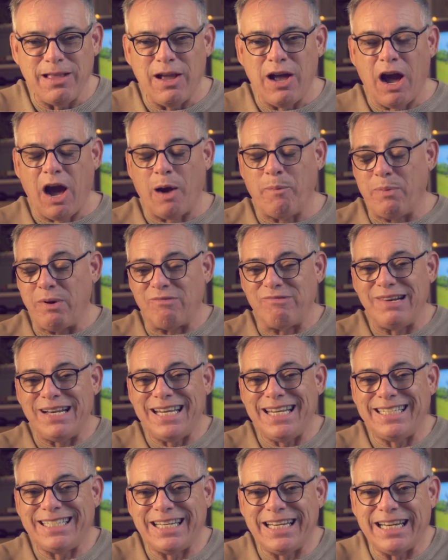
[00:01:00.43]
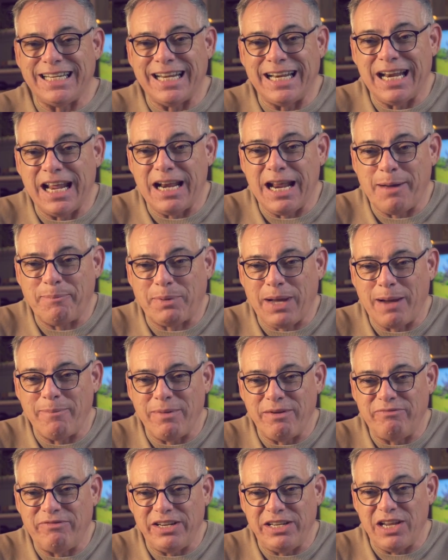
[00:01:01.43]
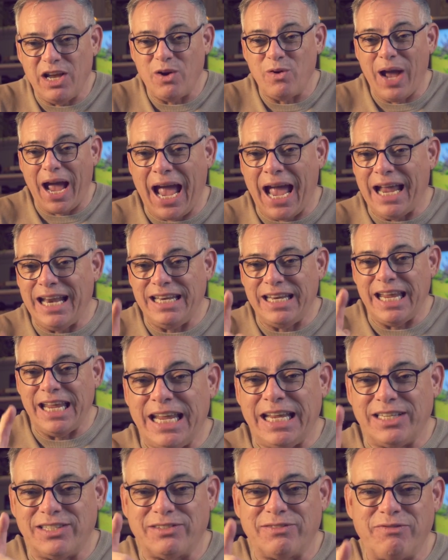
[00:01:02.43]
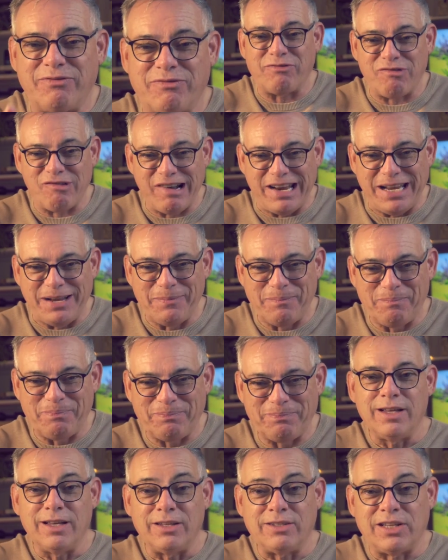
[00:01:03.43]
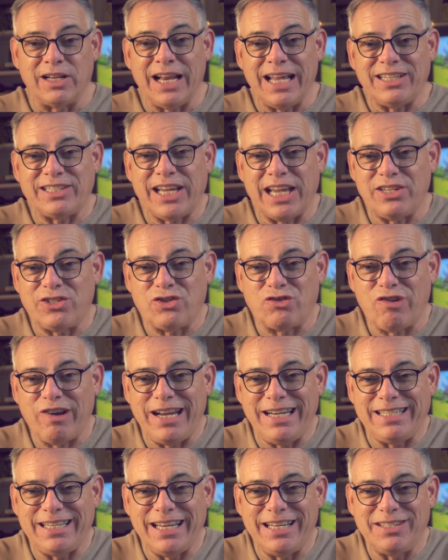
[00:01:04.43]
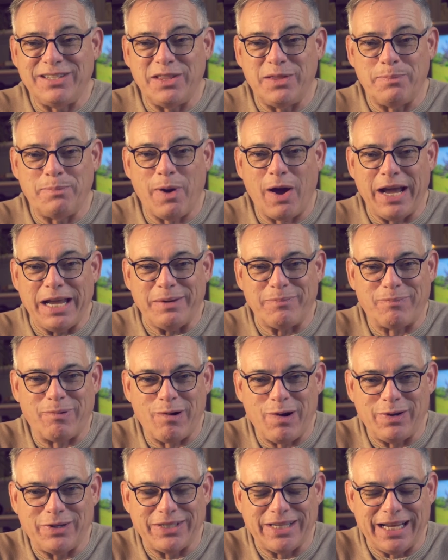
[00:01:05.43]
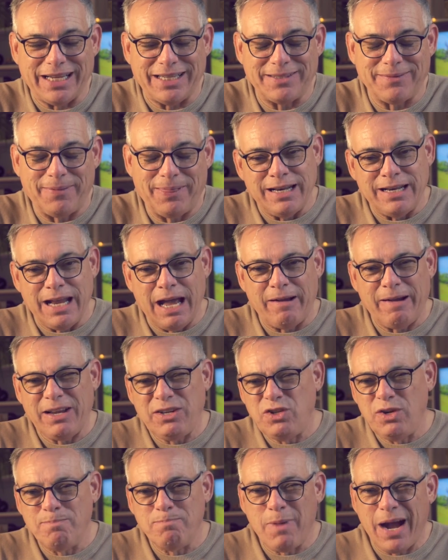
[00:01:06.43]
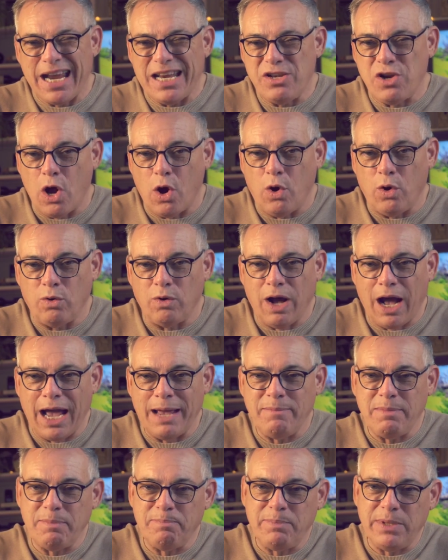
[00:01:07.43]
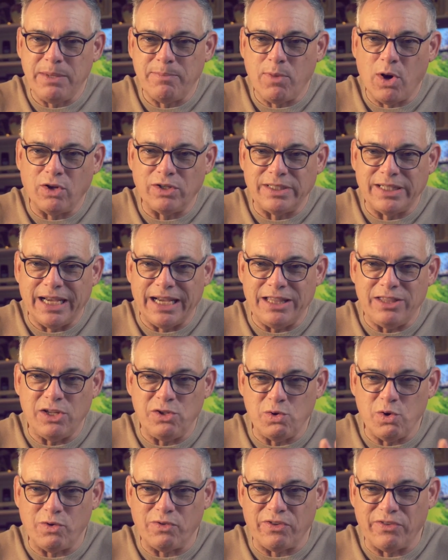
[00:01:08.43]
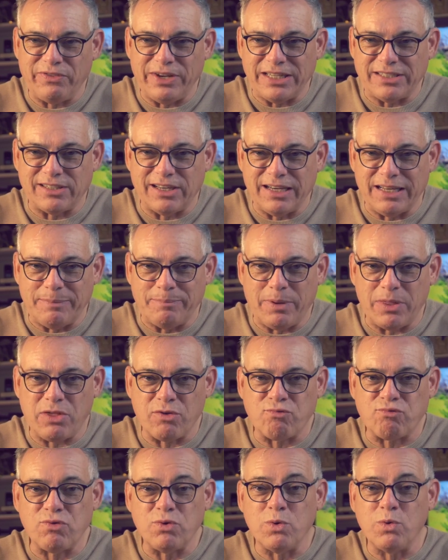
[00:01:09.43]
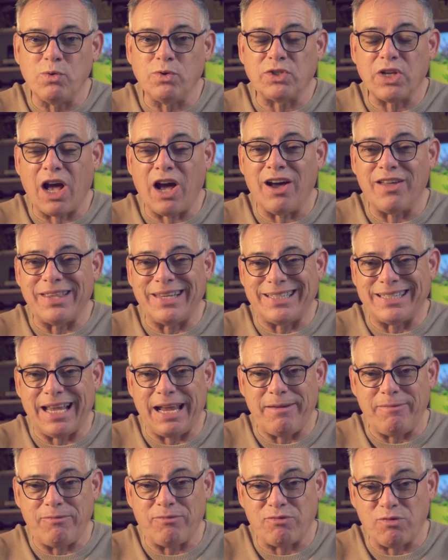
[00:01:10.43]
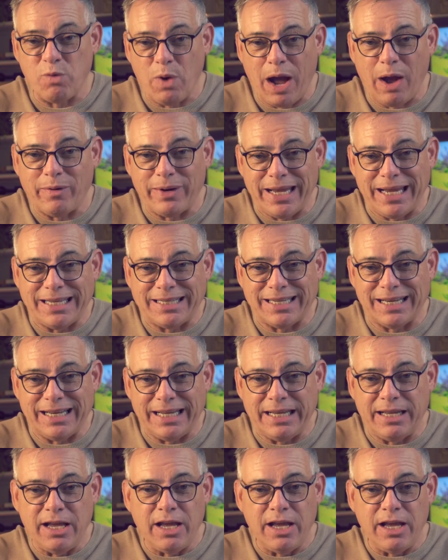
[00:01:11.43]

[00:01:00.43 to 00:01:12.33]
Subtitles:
I'll be releasing it in an upcoming video and it's free. So let's get straight into the buying process. Now, as you might know, I'm in Piedmont in the north of Italy, but the rules are the same throughout Italy.